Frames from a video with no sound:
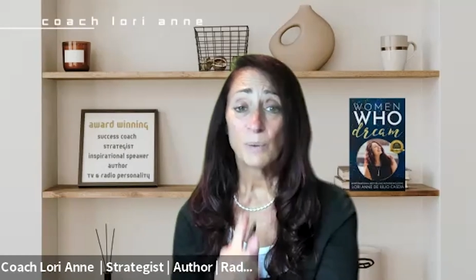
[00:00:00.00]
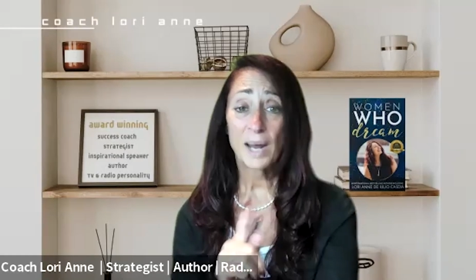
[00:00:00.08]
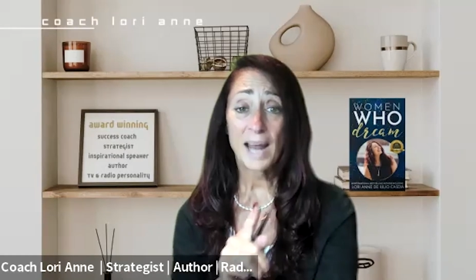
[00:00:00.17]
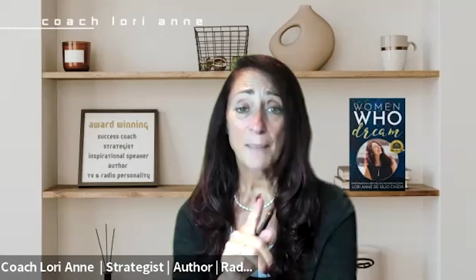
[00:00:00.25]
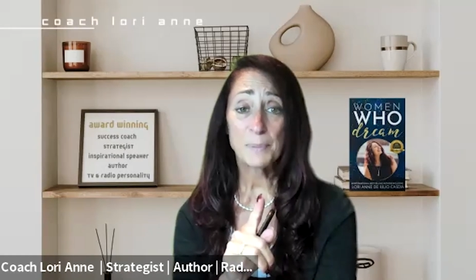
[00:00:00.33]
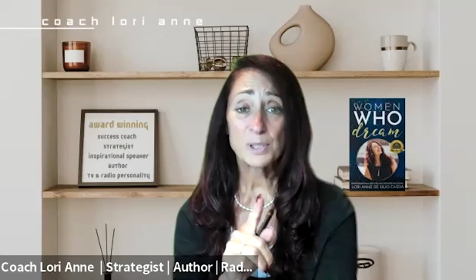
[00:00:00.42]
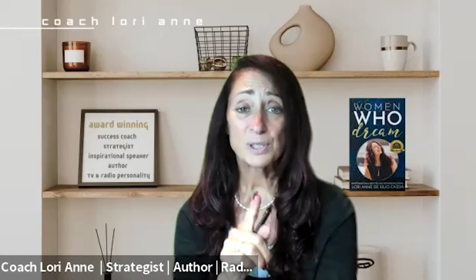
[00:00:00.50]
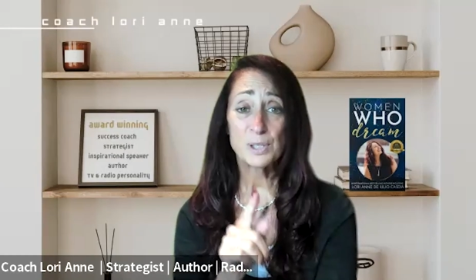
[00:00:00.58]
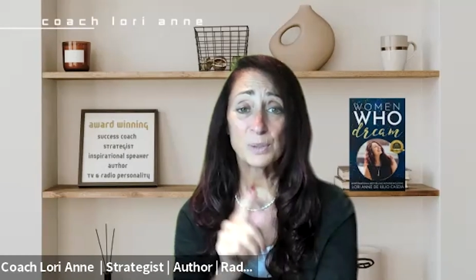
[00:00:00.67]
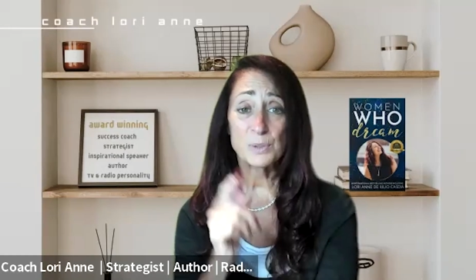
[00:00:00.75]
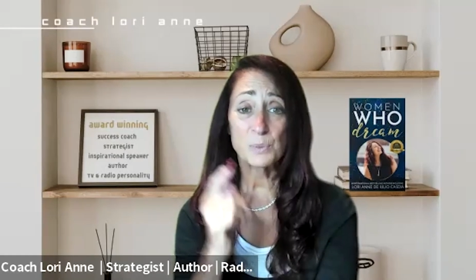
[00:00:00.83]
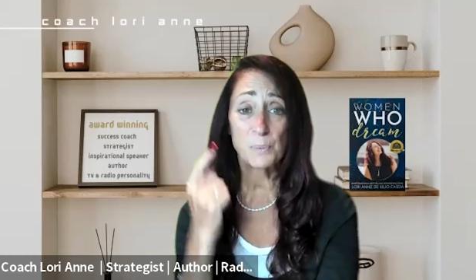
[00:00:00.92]
what happens
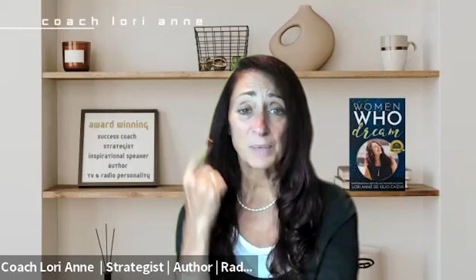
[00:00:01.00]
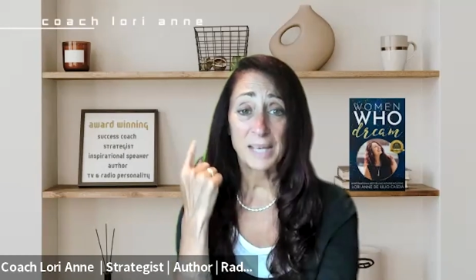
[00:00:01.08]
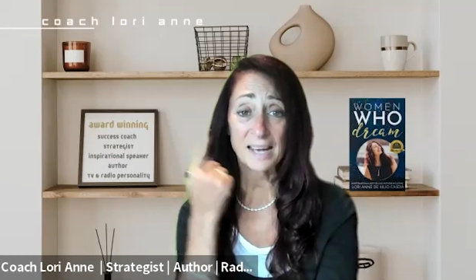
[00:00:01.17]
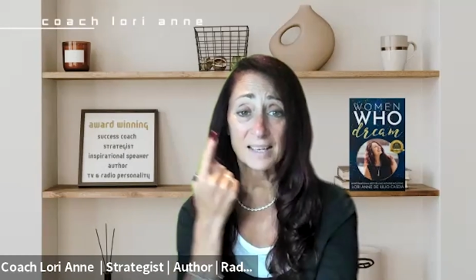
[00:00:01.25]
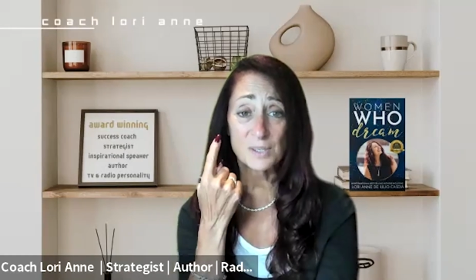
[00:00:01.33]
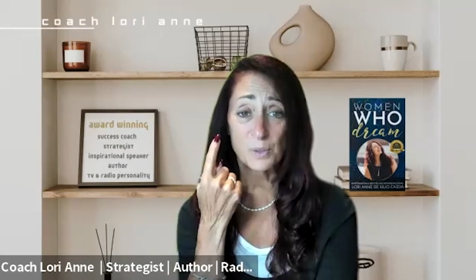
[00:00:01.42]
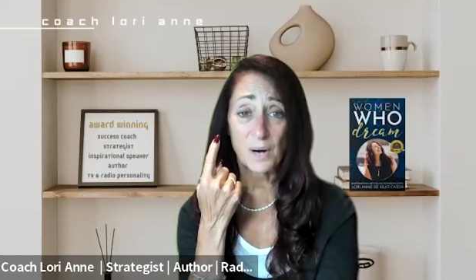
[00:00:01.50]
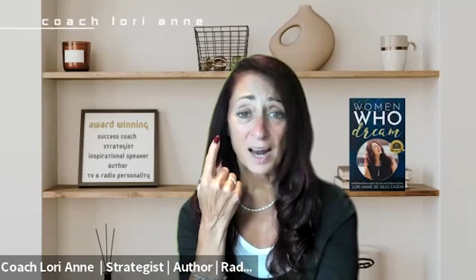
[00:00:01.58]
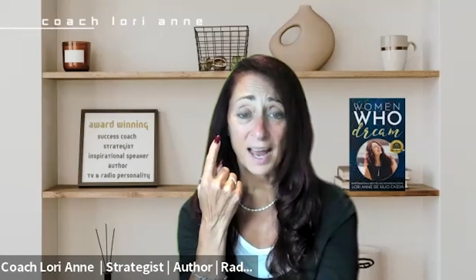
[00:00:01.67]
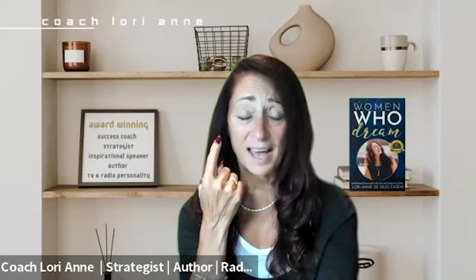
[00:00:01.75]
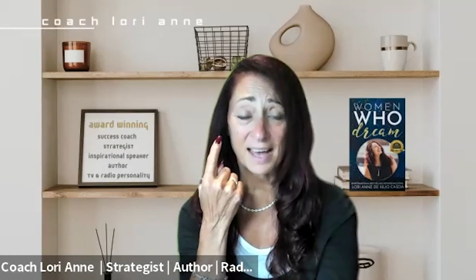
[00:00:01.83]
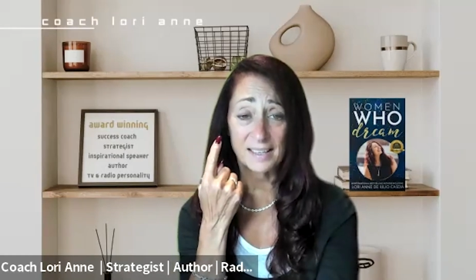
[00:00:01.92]
too is when we get into our
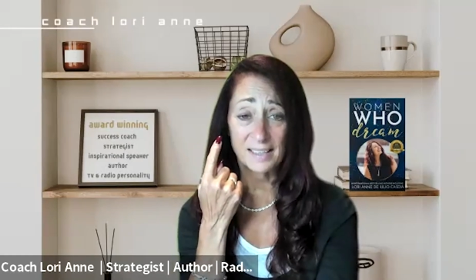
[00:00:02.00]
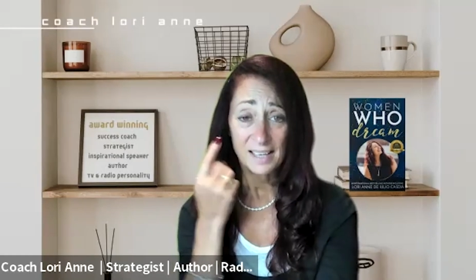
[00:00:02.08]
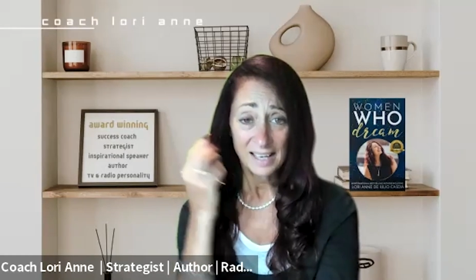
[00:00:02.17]
head,